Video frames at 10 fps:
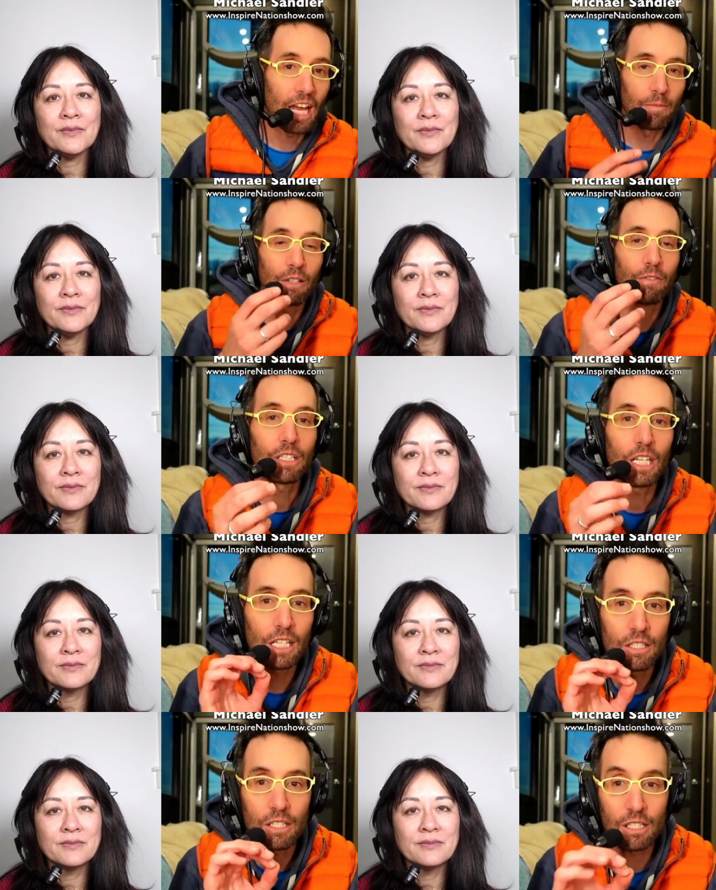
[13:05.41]
Speaker 1: I'm convinced he
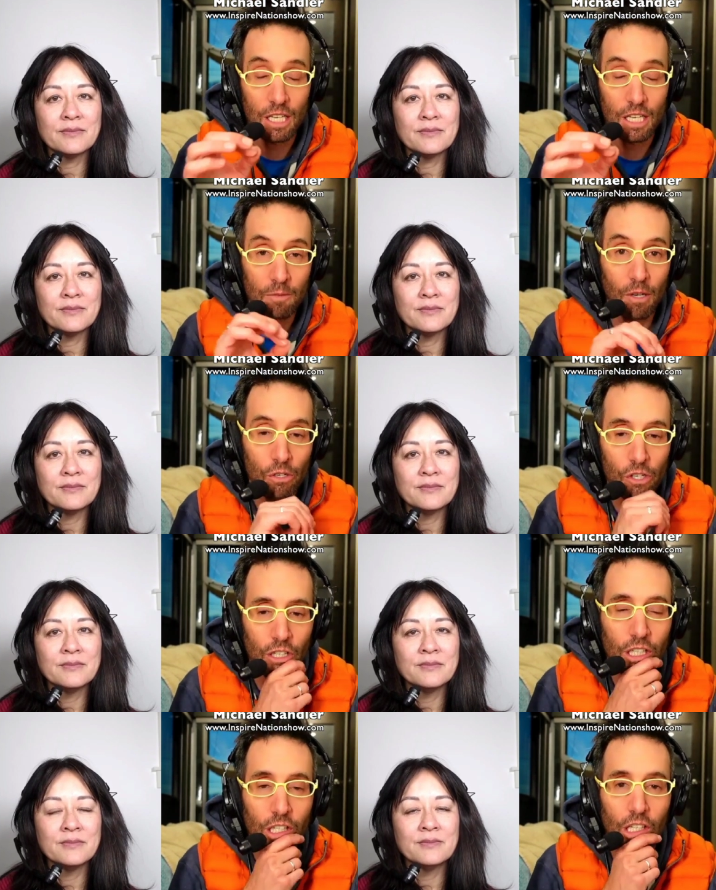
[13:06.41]
can see emotion.
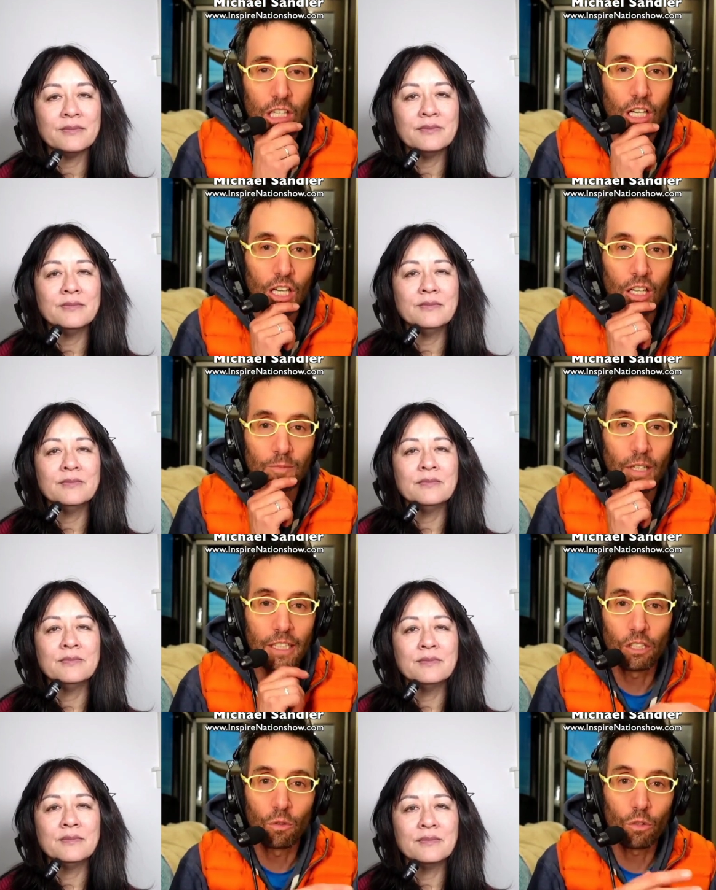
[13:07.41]
I
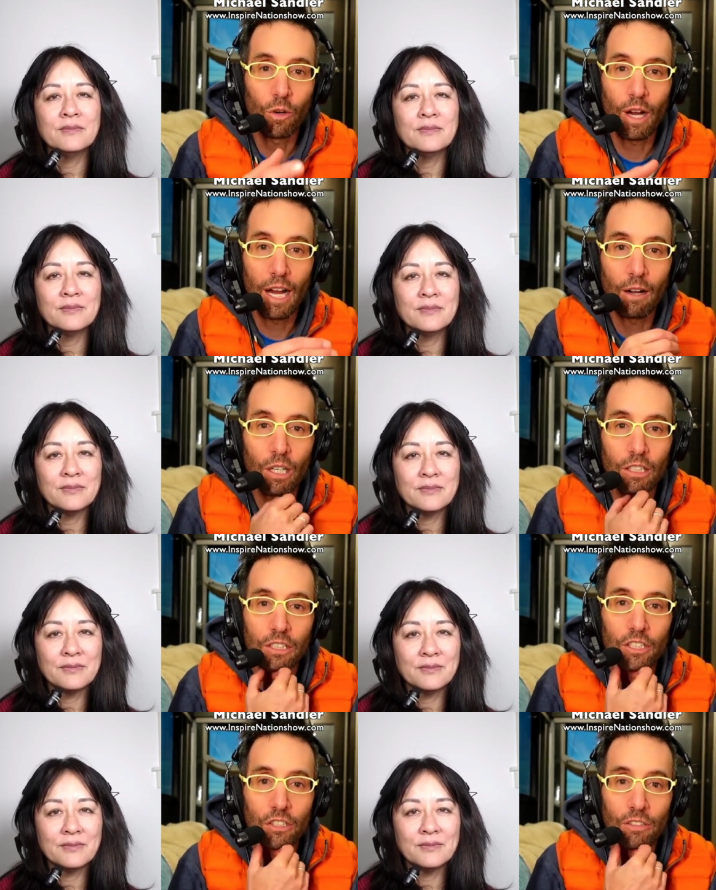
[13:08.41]
don't know how else to
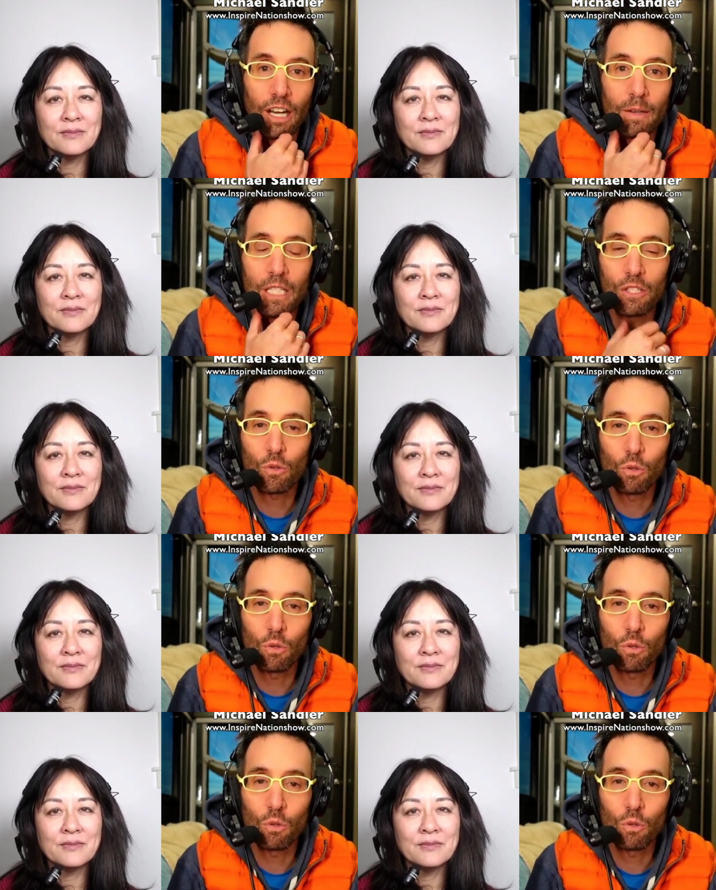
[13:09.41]
describe it. Sort